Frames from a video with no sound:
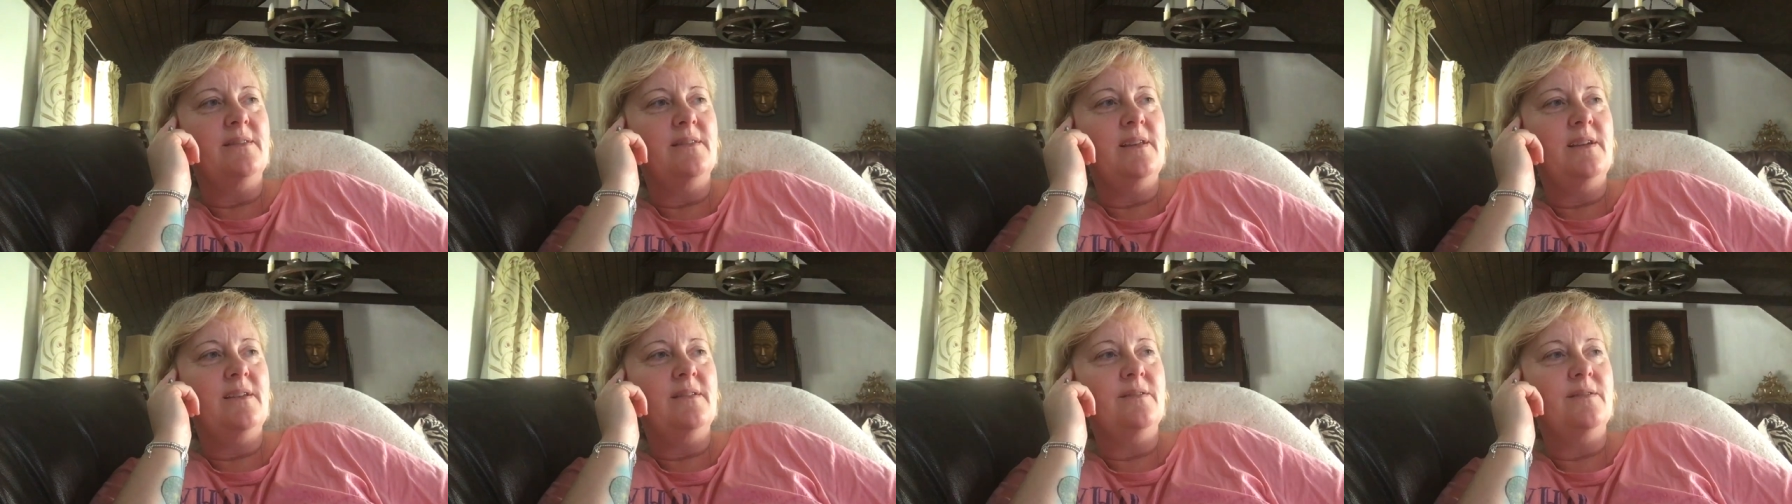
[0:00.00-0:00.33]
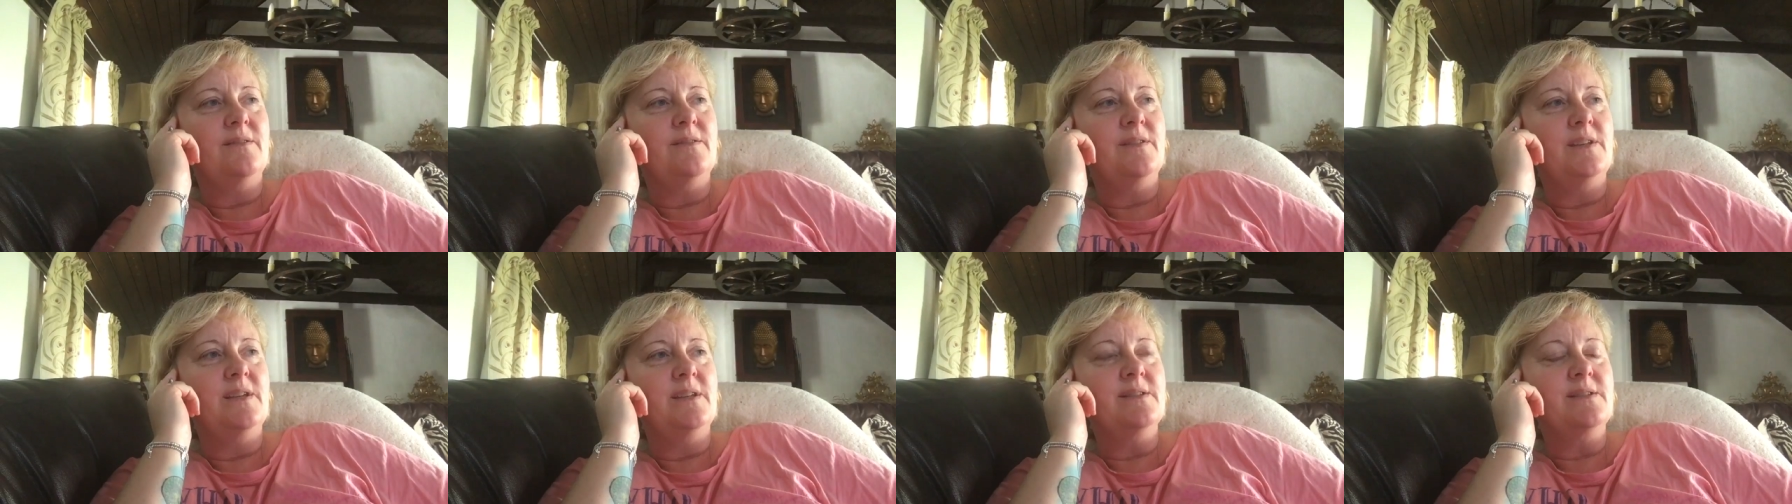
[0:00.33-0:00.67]
the
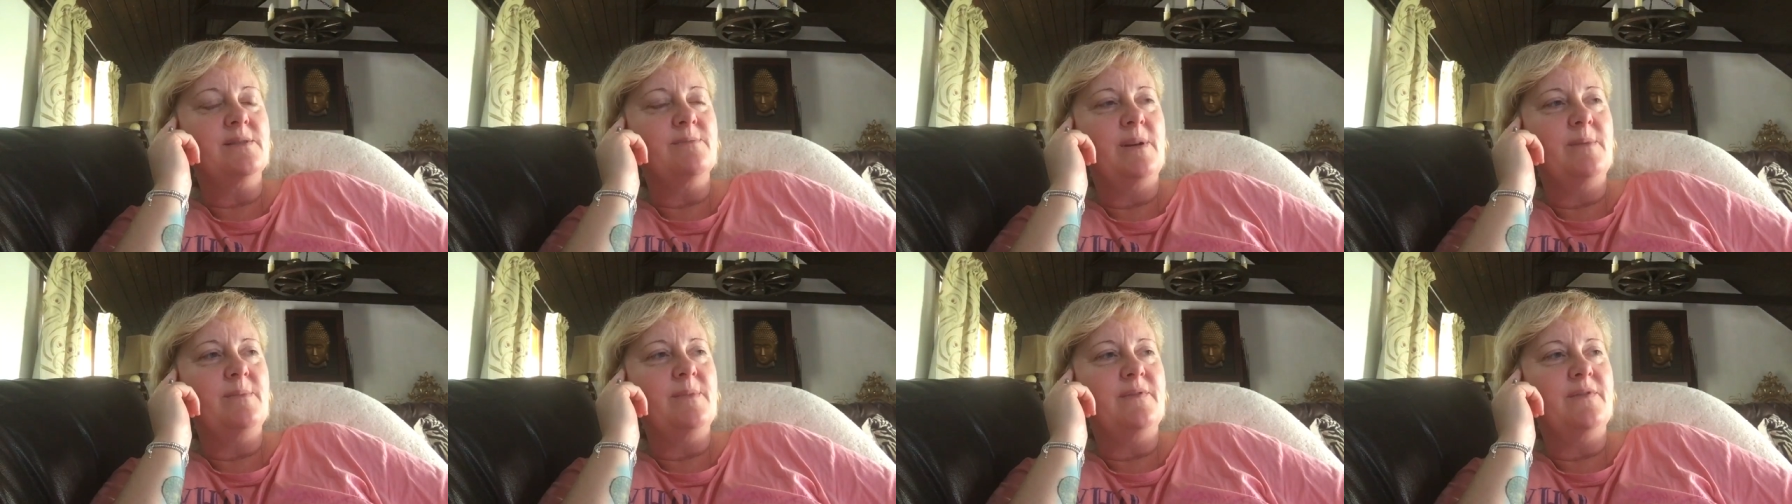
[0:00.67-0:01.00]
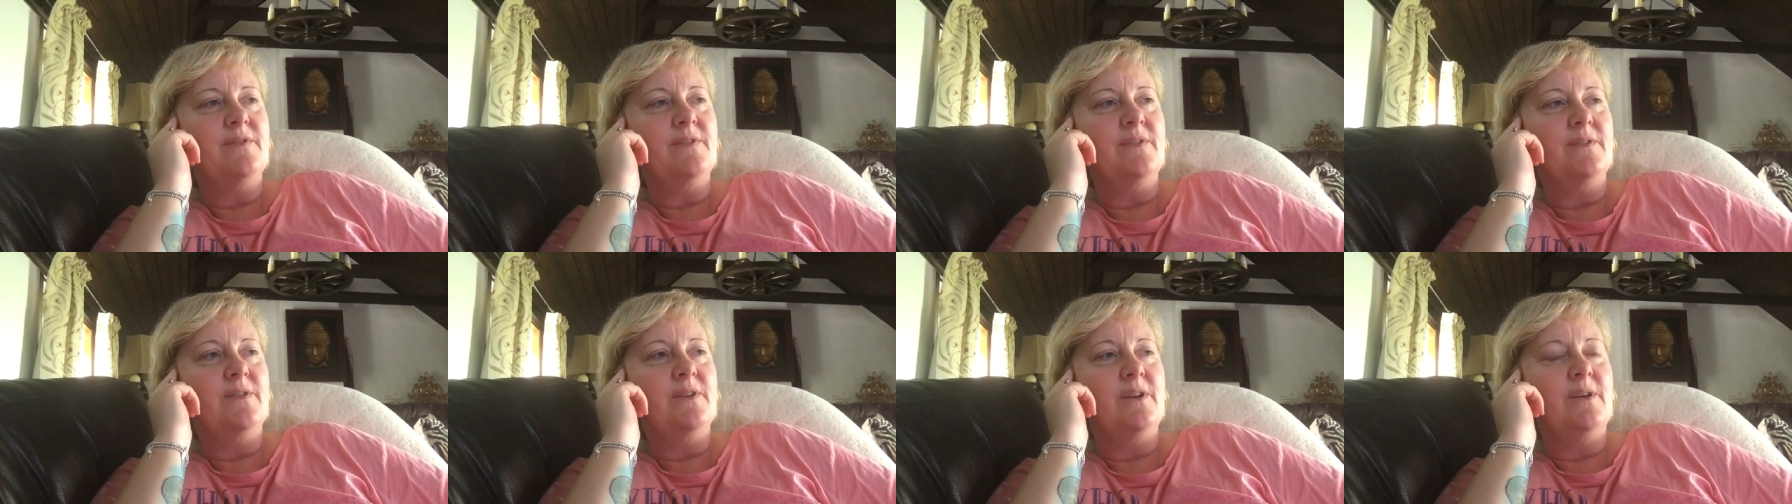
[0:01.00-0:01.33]
things that make me
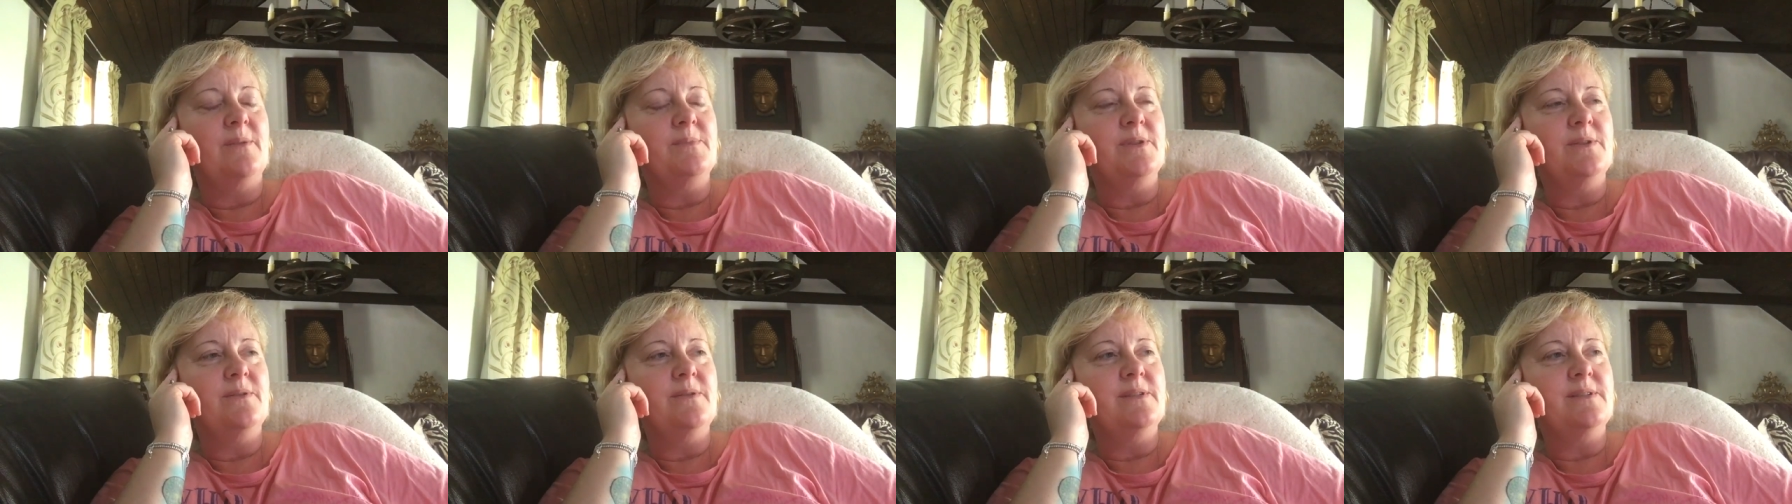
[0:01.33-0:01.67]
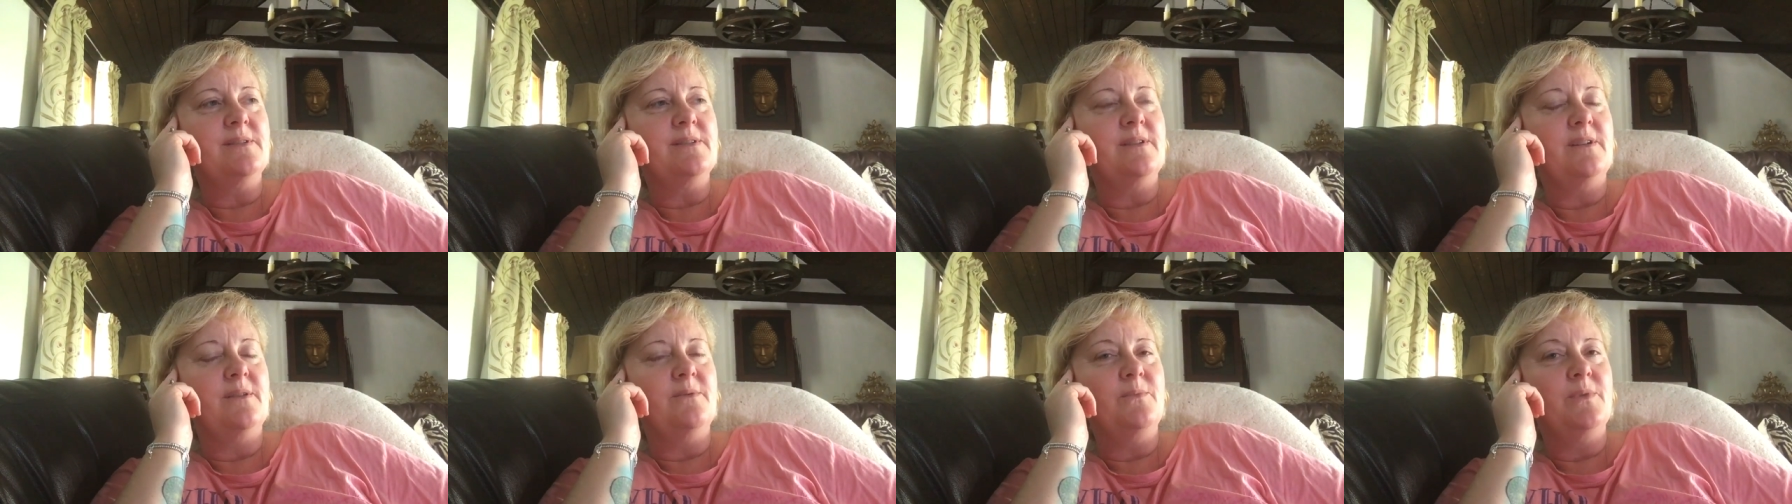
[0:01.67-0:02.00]
feel like I'm doing
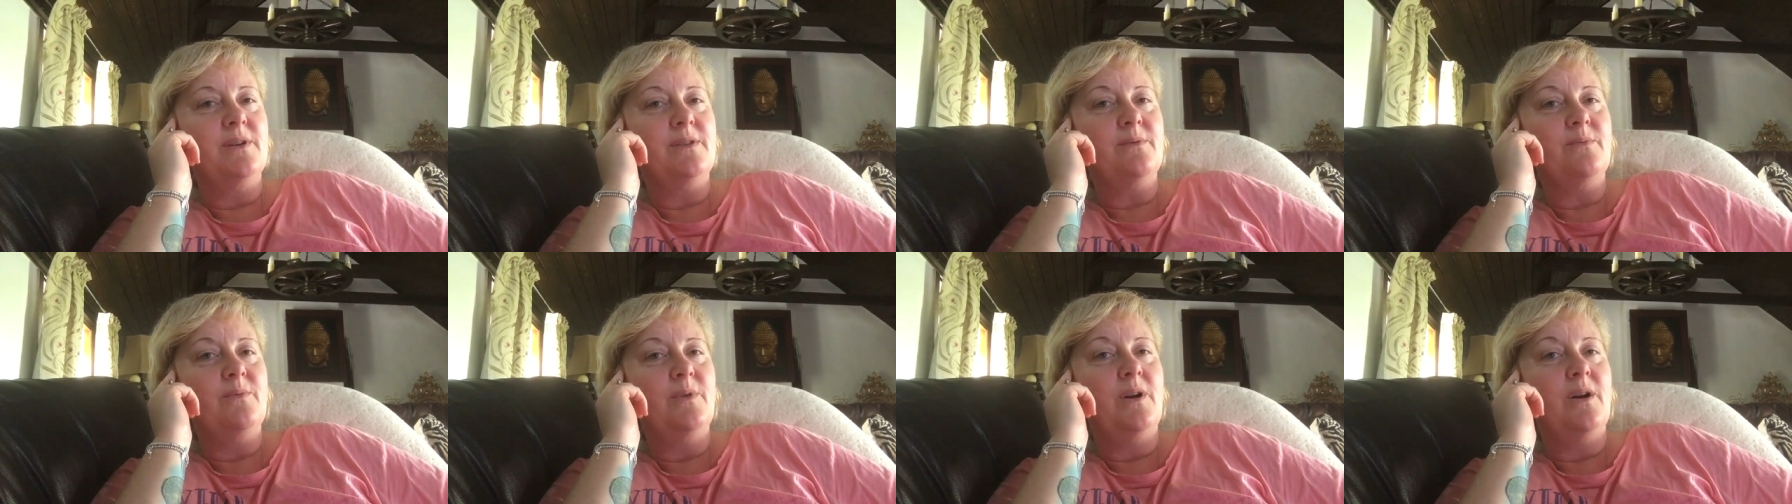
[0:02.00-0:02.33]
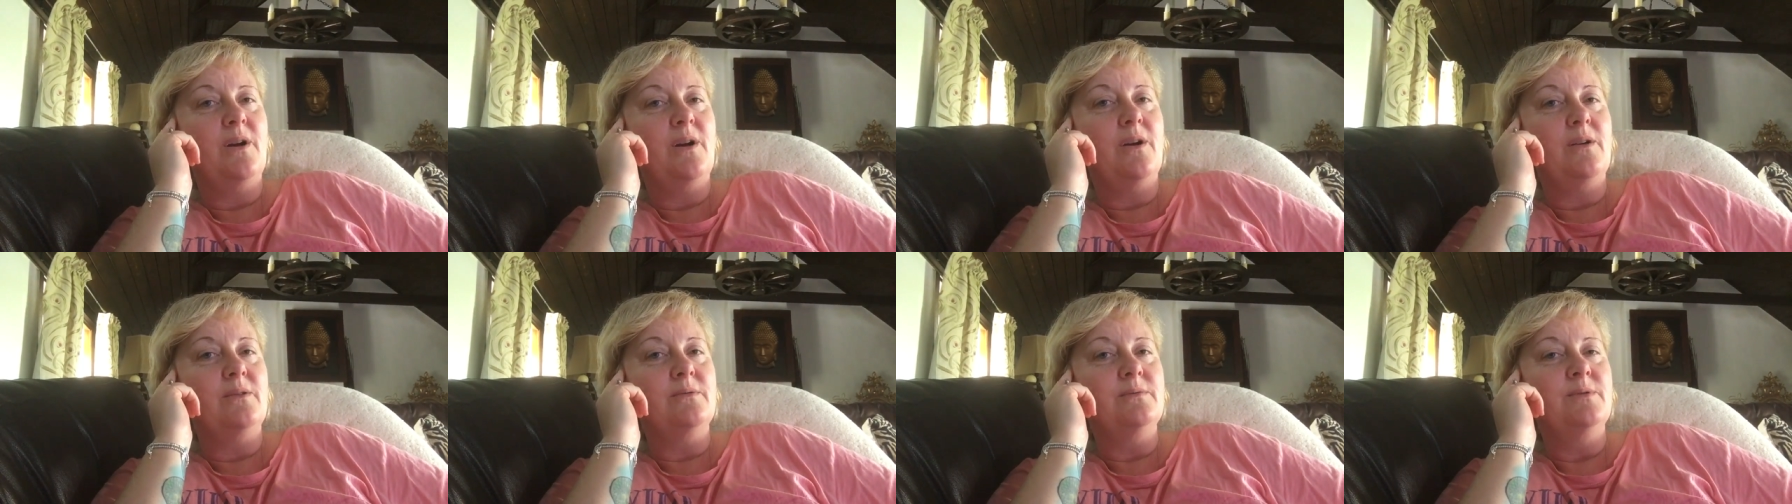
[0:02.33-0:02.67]
something
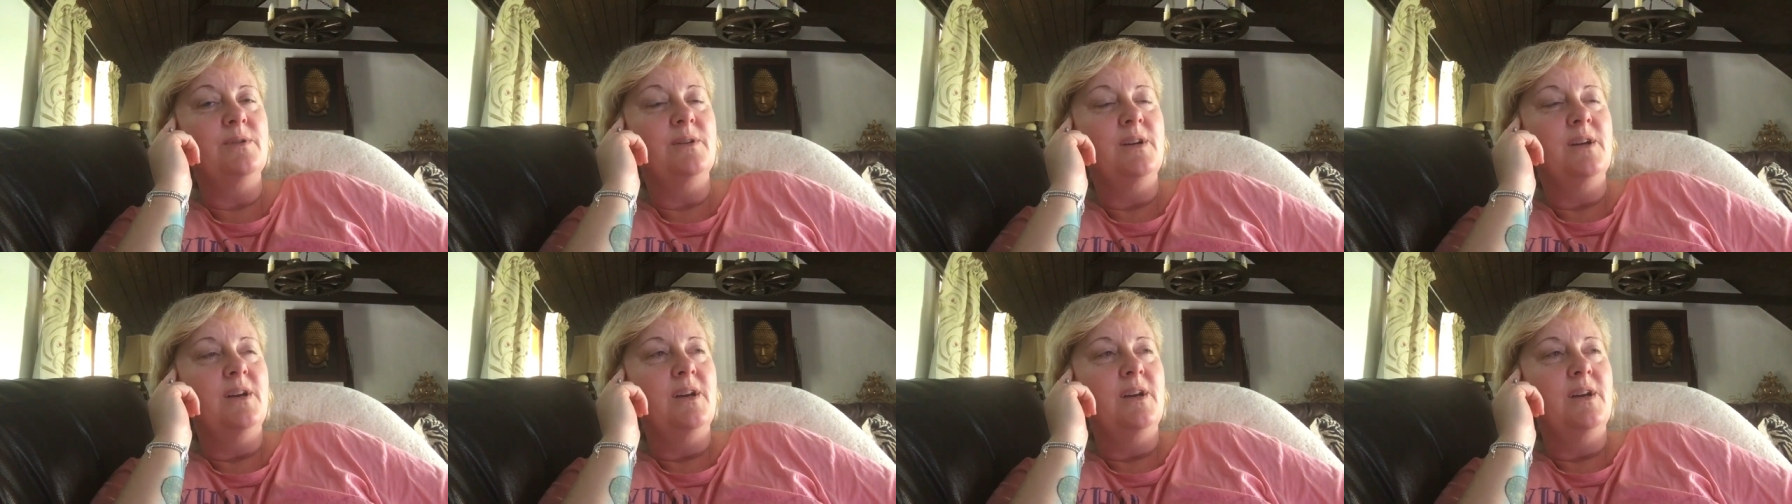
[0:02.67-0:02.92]
worthwhile.